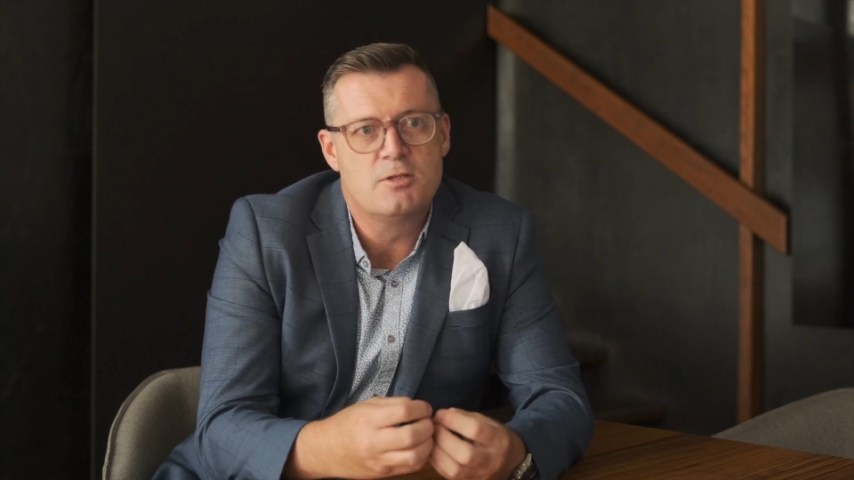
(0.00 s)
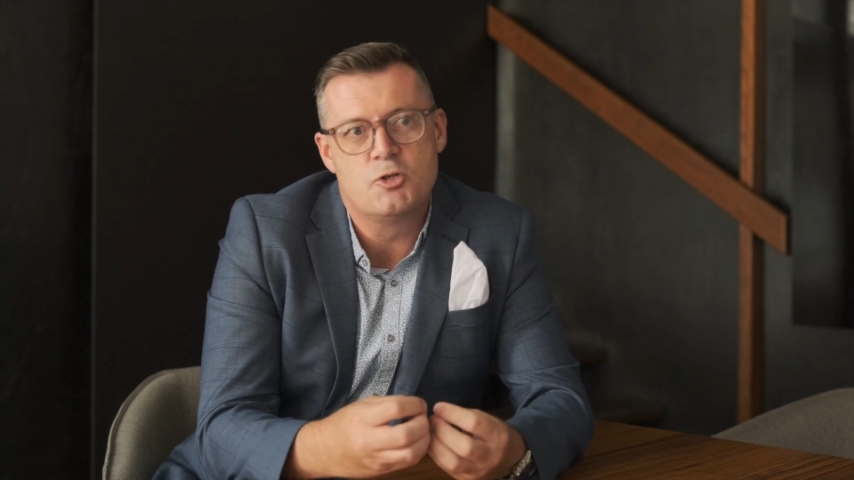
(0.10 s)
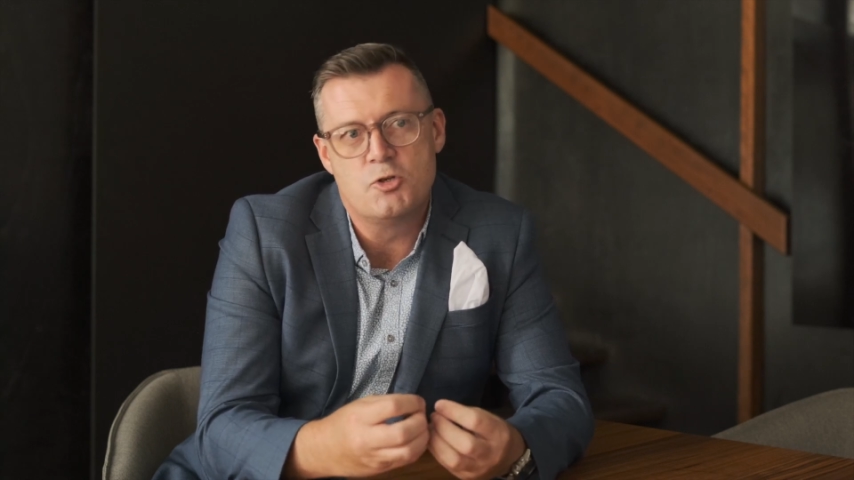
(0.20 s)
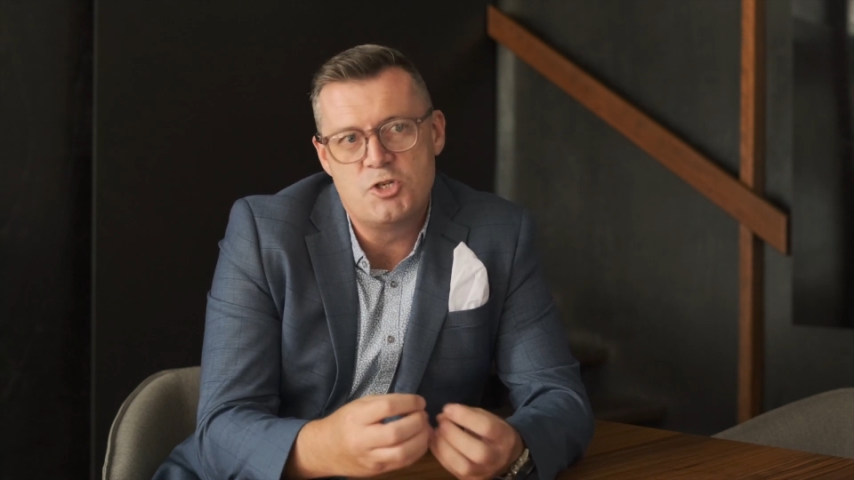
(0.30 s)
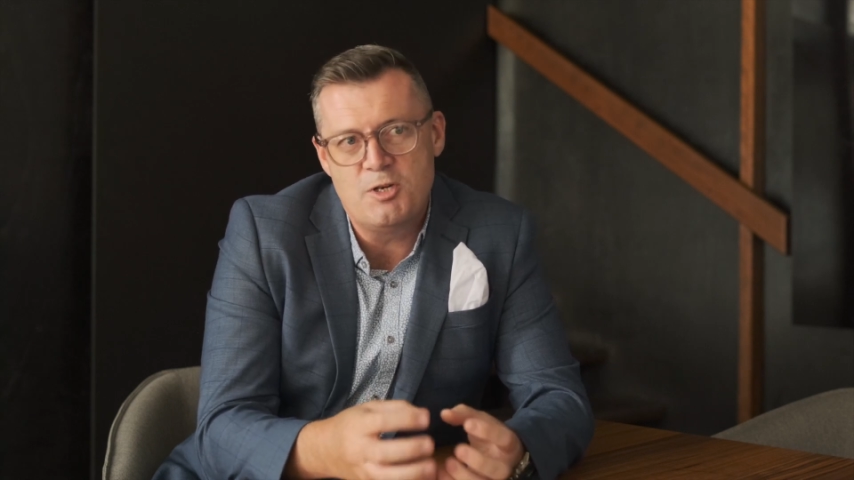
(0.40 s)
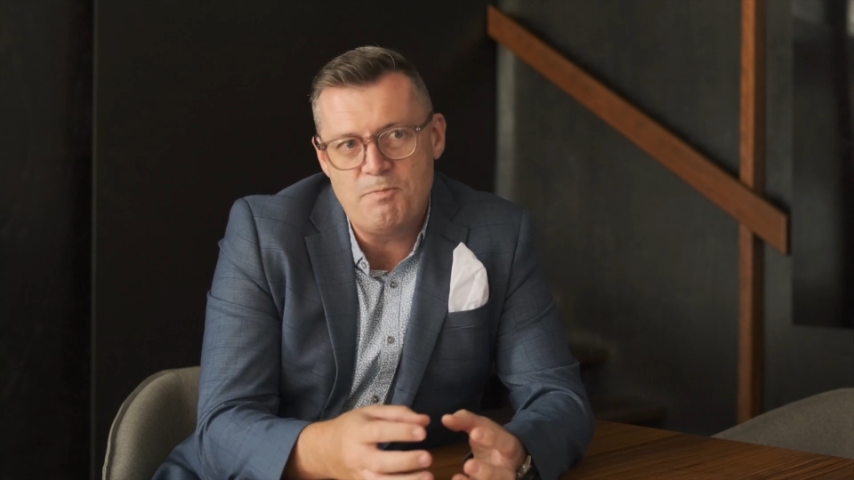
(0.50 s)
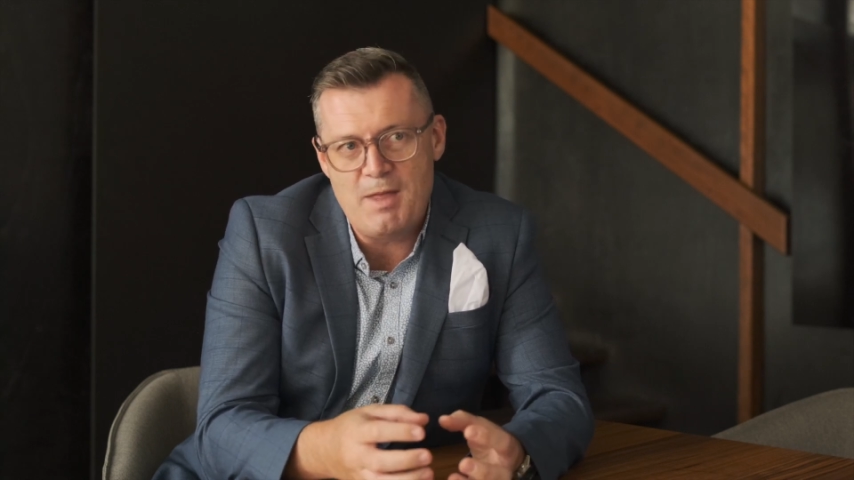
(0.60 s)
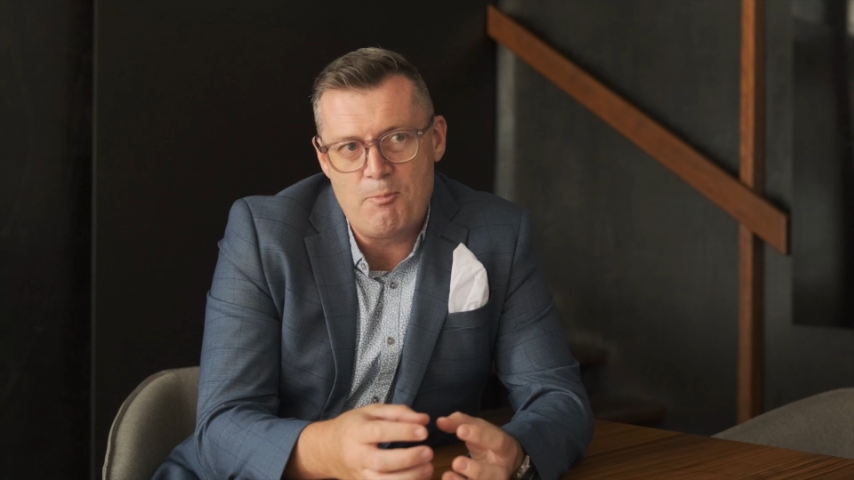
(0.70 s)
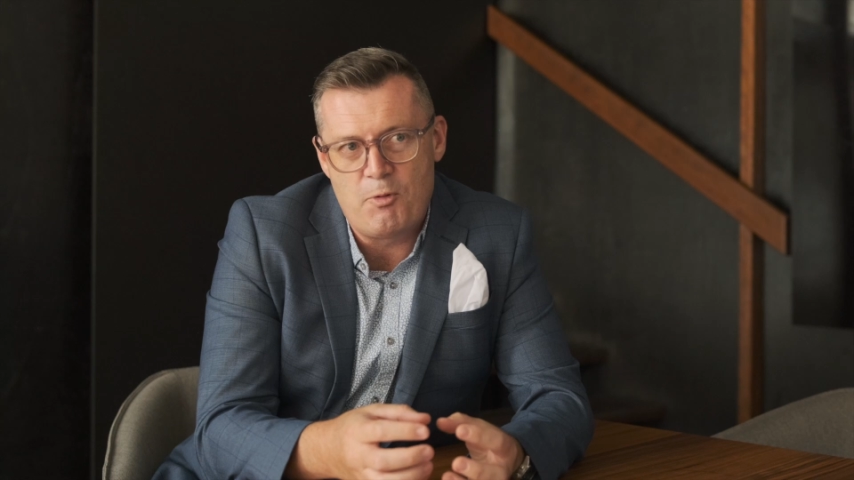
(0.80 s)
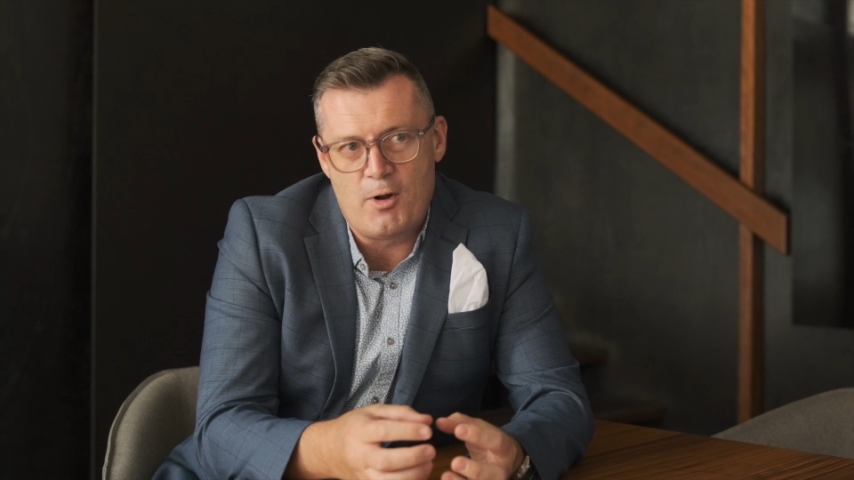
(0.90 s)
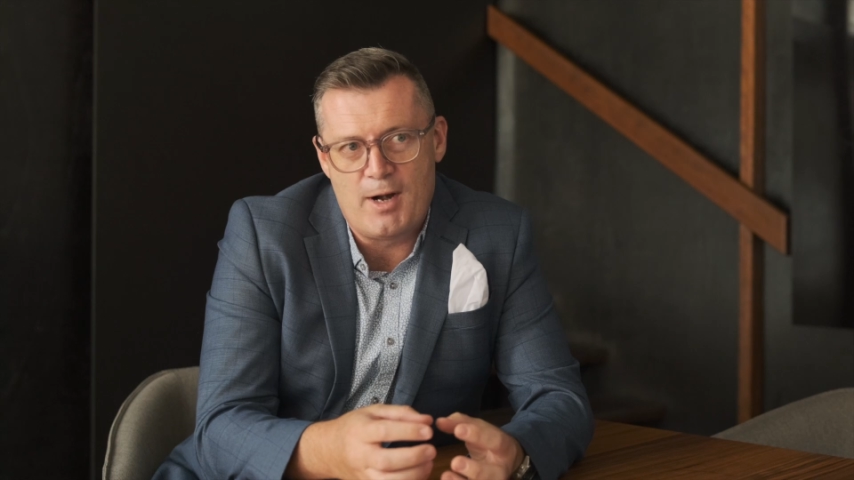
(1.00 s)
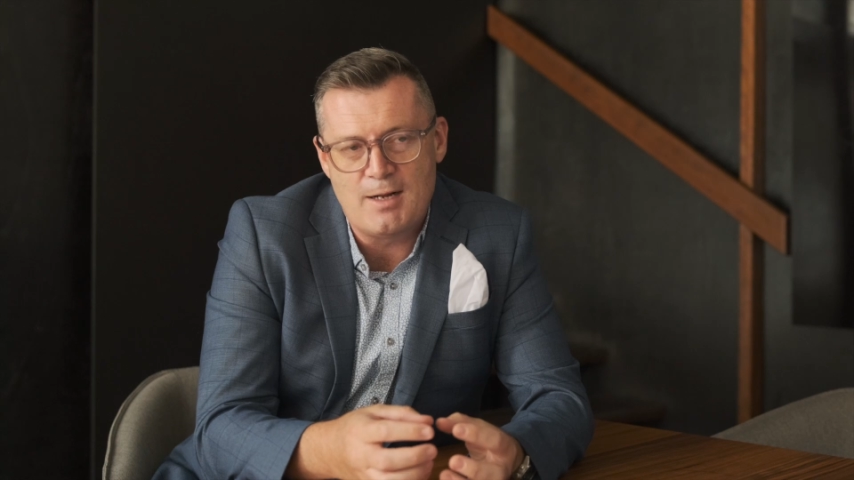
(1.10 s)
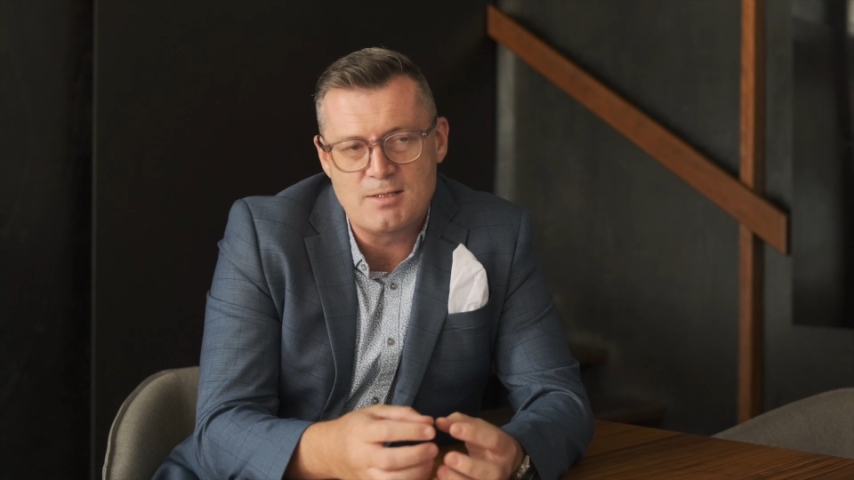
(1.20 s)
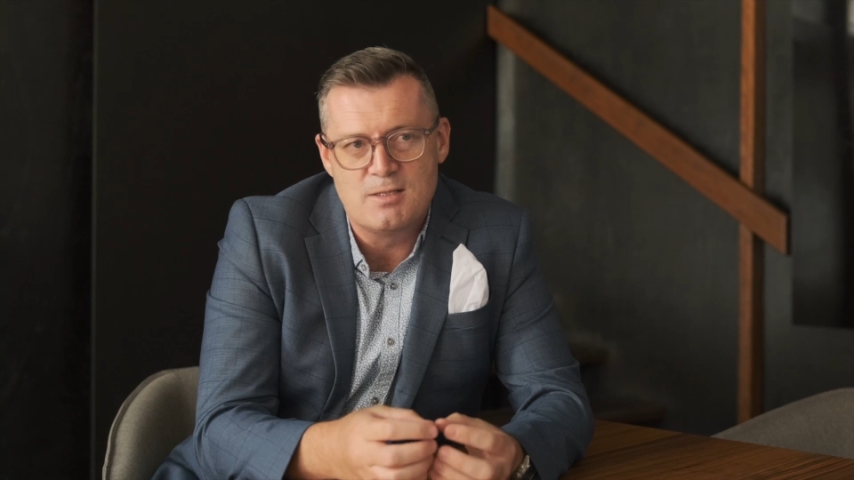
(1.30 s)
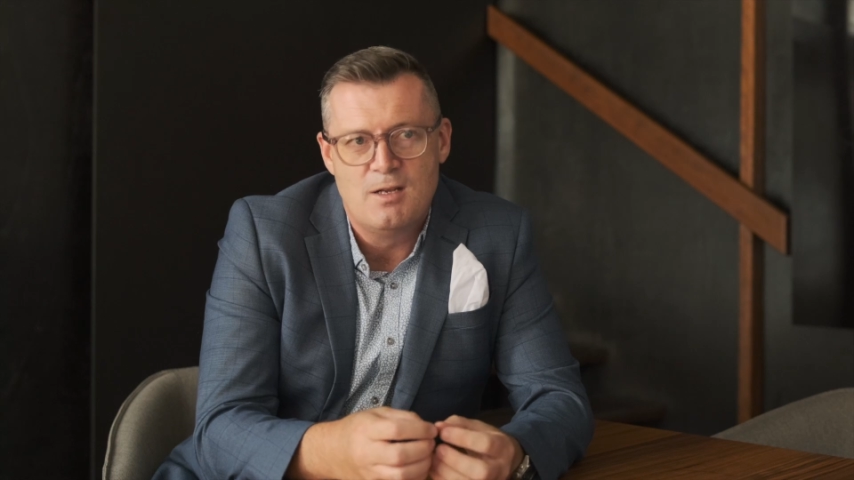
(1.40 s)
to ship that
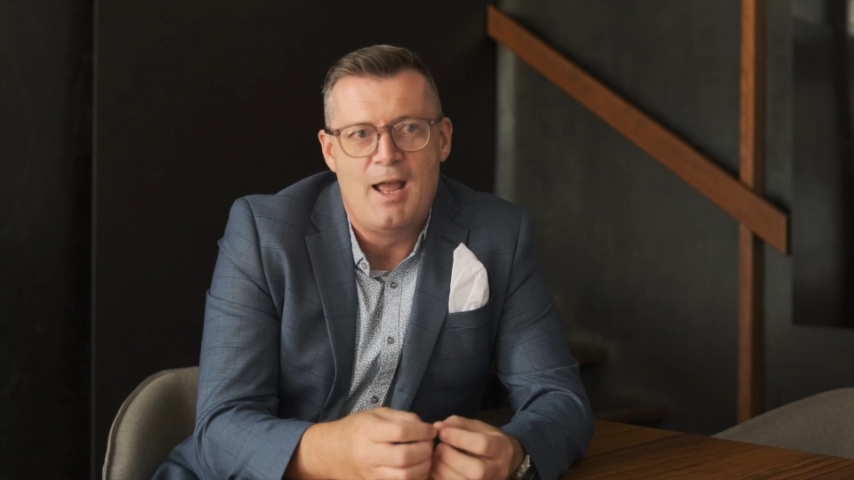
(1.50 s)
product,